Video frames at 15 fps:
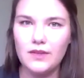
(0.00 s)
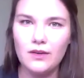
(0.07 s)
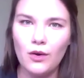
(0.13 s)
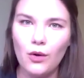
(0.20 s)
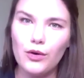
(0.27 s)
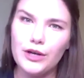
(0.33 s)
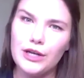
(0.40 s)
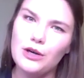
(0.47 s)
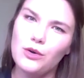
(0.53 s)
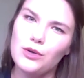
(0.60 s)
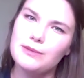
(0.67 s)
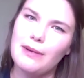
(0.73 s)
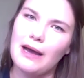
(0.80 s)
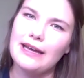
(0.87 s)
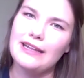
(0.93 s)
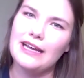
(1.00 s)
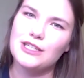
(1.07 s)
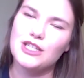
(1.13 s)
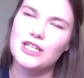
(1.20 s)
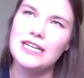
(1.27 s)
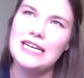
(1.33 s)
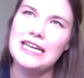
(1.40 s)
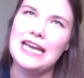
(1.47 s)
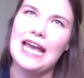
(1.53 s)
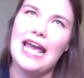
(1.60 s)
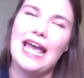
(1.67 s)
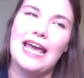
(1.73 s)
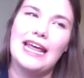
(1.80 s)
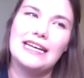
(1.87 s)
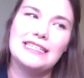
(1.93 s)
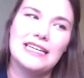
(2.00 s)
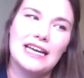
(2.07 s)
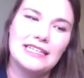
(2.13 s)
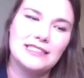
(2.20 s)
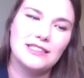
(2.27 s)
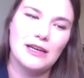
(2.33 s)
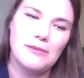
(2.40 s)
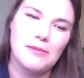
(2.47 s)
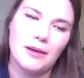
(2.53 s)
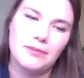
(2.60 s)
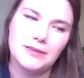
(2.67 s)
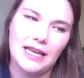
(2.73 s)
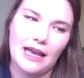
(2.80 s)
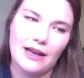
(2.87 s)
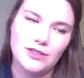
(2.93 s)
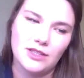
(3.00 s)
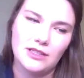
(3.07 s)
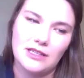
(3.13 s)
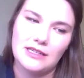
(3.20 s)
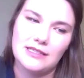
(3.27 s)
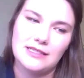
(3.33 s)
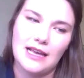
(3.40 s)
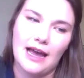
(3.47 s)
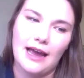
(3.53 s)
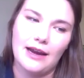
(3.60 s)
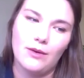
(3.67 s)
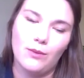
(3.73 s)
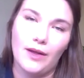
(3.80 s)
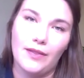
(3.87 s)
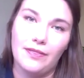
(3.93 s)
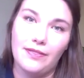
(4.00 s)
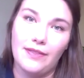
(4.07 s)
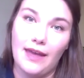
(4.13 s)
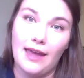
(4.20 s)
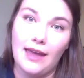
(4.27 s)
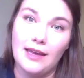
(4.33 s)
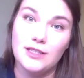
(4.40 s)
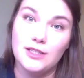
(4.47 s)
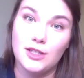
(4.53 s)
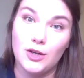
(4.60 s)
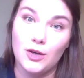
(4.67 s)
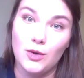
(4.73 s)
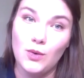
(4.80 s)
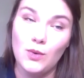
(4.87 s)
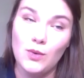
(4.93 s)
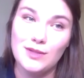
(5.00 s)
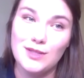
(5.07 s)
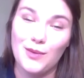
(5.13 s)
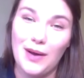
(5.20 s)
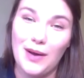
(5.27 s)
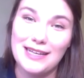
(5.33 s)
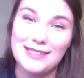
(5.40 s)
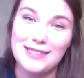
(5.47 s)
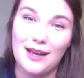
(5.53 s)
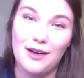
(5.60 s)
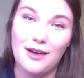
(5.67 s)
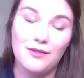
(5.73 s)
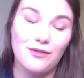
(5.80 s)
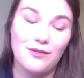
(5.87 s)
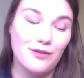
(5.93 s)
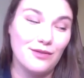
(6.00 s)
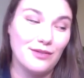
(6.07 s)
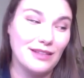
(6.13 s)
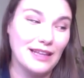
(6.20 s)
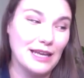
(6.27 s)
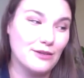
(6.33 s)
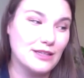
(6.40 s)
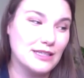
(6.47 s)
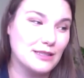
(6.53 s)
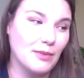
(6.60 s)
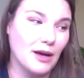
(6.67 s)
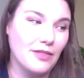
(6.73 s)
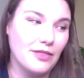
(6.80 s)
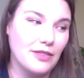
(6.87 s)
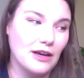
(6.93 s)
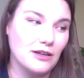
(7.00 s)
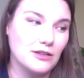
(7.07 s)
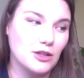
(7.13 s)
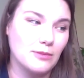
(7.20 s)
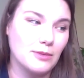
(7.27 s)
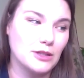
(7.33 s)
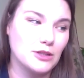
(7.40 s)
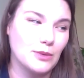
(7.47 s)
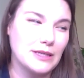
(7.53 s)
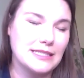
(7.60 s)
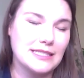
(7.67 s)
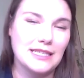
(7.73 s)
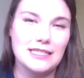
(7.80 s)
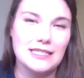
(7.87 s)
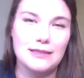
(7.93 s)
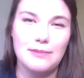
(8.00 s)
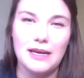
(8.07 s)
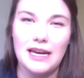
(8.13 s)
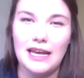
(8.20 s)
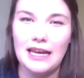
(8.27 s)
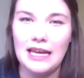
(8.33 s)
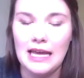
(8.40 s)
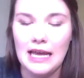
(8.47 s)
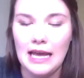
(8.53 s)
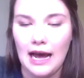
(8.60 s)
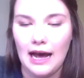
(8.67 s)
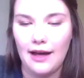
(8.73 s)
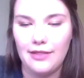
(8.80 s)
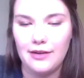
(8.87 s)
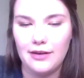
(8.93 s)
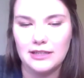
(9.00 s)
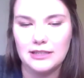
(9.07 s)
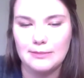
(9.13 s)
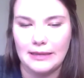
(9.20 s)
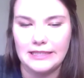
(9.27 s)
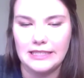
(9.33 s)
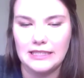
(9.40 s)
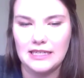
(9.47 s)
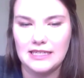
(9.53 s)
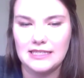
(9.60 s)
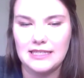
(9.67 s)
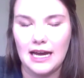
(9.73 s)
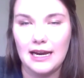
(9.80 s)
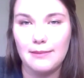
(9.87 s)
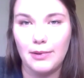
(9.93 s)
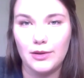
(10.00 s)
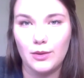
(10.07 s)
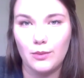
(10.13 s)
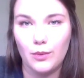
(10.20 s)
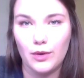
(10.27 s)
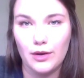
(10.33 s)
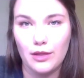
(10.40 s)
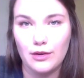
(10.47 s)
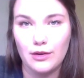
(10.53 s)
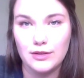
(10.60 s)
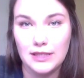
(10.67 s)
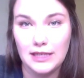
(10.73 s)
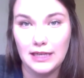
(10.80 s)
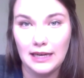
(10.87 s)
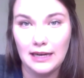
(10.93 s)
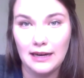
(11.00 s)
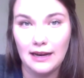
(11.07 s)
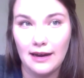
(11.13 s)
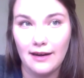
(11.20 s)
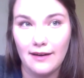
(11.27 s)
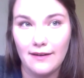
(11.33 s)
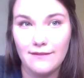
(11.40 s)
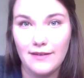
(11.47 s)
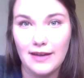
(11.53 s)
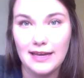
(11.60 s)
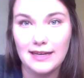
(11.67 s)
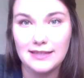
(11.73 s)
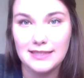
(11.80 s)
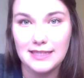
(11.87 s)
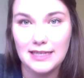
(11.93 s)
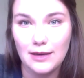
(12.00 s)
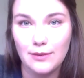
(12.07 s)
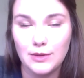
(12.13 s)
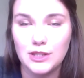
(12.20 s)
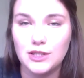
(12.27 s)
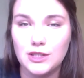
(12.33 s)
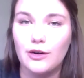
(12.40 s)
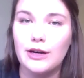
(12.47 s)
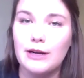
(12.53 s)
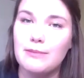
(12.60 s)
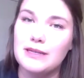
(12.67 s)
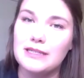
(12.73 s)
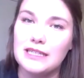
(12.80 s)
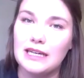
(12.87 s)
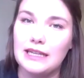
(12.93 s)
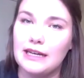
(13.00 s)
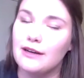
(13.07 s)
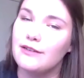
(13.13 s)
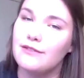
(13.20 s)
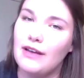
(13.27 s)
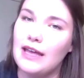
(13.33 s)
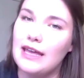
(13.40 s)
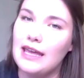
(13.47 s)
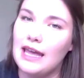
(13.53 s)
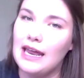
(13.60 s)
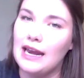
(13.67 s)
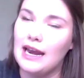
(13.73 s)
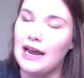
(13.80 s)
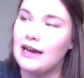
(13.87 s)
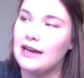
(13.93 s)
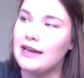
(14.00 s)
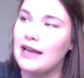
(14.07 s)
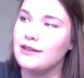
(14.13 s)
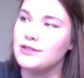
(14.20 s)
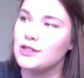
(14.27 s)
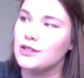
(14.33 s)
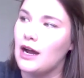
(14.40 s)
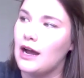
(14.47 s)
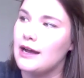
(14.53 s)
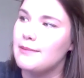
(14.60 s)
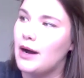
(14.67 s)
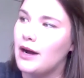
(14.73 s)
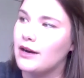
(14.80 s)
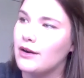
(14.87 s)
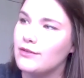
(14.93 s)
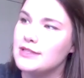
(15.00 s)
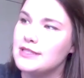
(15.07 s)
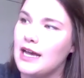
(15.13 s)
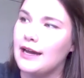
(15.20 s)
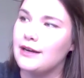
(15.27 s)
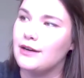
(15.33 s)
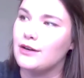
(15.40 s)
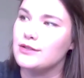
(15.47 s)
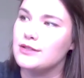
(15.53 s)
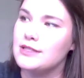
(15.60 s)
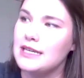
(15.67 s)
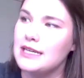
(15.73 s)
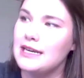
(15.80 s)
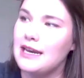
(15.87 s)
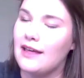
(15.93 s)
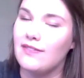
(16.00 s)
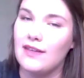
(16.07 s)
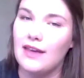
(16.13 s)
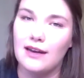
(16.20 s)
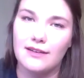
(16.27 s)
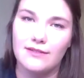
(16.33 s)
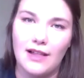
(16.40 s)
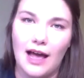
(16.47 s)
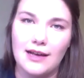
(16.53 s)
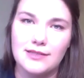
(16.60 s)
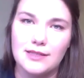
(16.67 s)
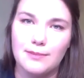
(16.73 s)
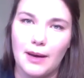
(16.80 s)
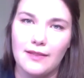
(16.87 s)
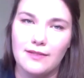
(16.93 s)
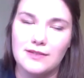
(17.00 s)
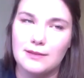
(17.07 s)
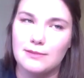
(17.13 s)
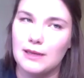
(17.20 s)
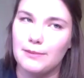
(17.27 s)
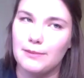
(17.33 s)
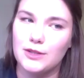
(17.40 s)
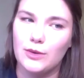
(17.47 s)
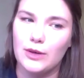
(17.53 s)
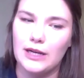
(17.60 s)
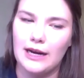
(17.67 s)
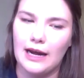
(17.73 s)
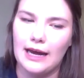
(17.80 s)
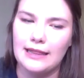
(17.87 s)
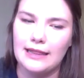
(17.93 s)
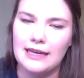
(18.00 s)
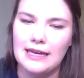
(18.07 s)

or you can hold a by-election, and it's going to be up to council to decide what they do. So as of later this month, the October 26th meeting, they're expecting to decide about the Ward 13 vacancy, which has already been declared vacant. Councillor Kayabaga resigned her seat at the end of last month, September 29th.